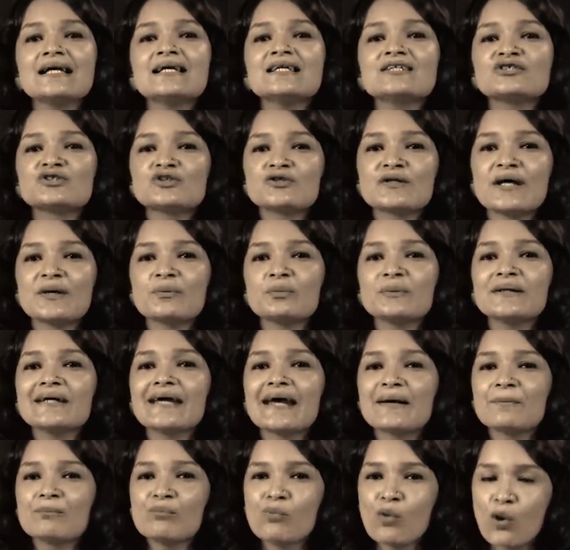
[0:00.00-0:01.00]
so that we
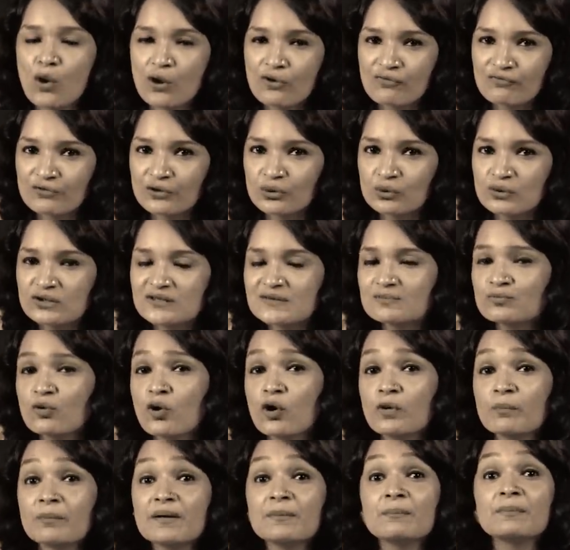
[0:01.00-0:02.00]
get more views,
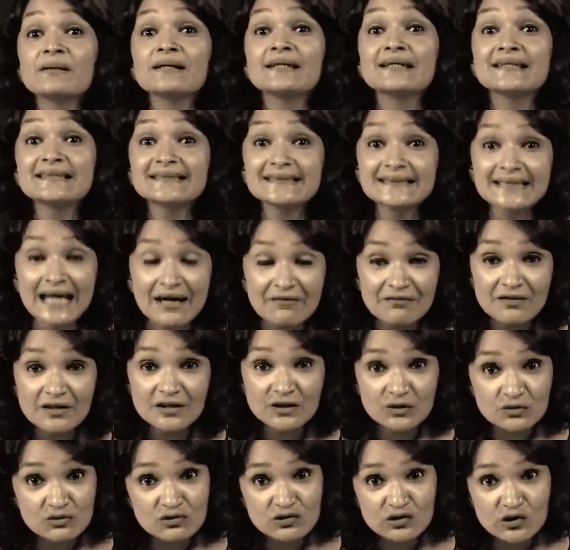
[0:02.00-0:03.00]
more people discover
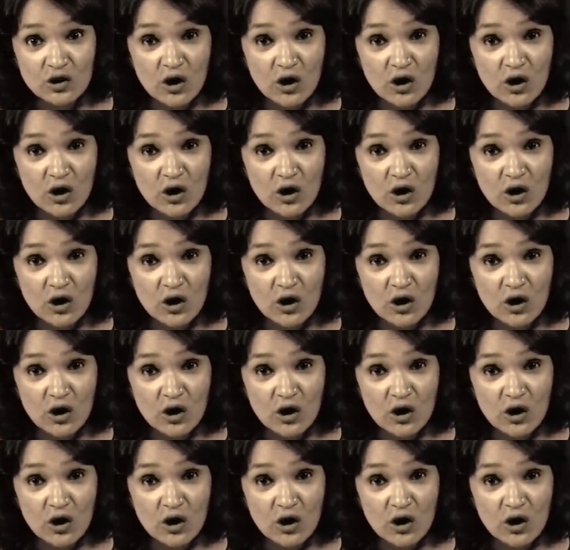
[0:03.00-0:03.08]
News